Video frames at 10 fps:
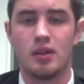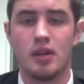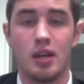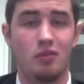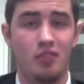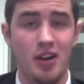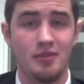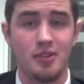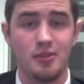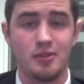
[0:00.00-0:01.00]
In 5
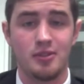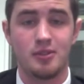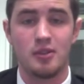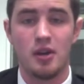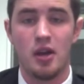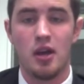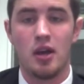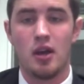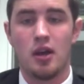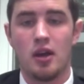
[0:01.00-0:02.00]
years,
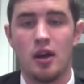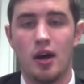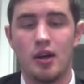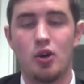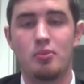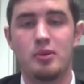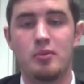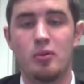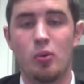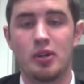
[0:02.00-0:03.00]
I hope to be
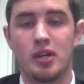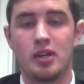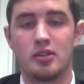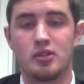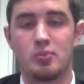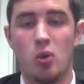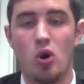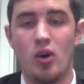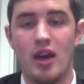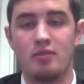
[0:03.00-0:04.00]
working in a small
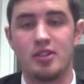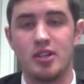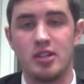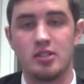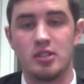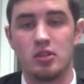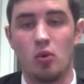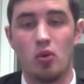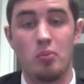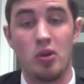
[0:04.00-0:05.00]
advertising
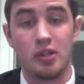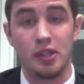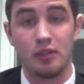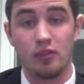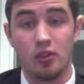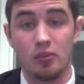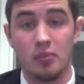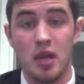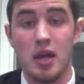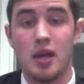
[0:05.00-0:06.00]
or marketing firm
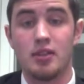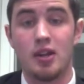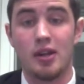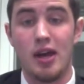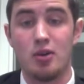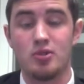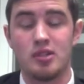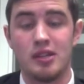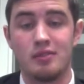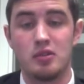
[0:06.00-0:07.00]
that allows and
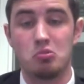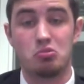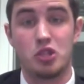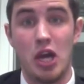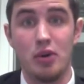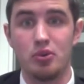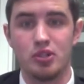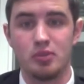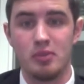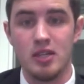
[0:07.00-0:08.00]
even challenges
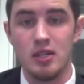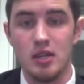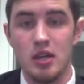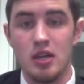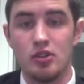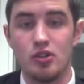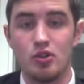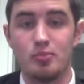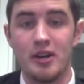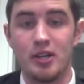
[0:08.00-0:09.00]
me to use
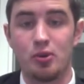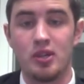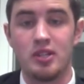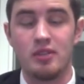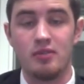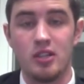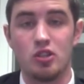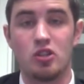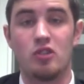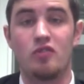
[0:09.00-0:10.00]
my creativity to
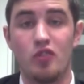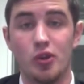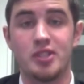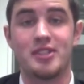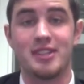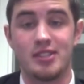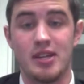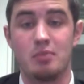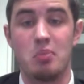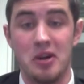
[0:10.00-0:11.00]
the fullest extent
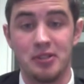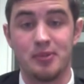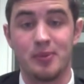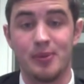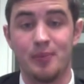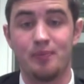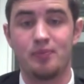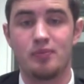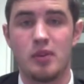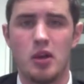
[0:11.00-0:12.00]
possible.
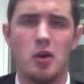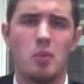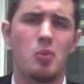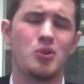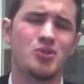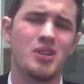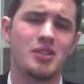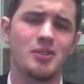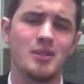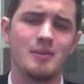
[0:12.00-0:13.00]
Most
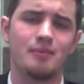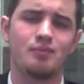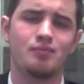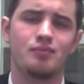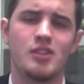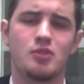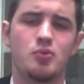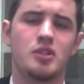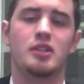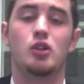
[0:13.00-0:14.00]
likely, this would
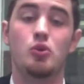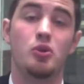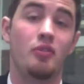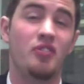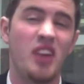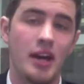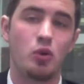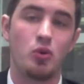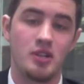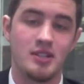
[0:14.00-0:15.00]
include a flat
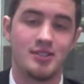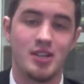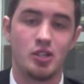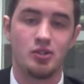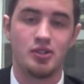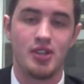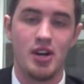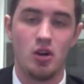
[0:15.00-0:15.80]
organization style,